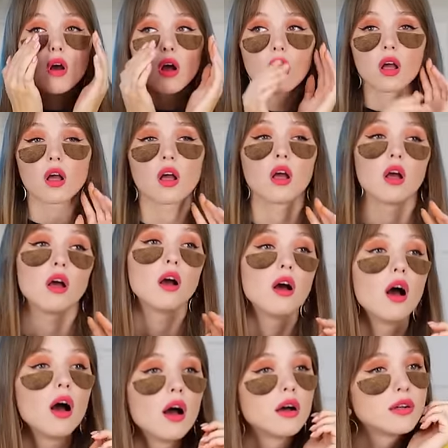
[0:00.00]
eyes.
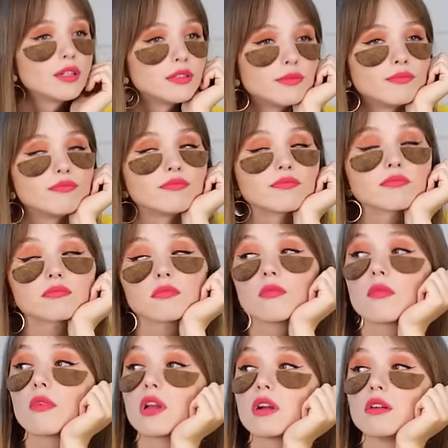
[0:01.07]
And
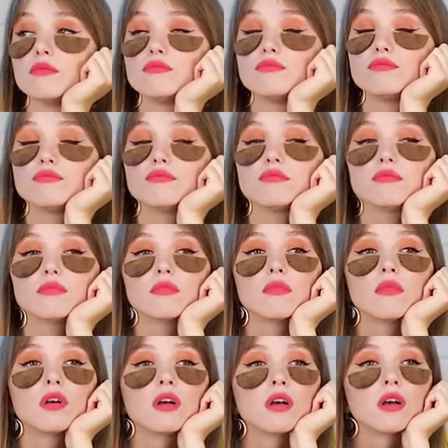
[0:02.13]
now we wait.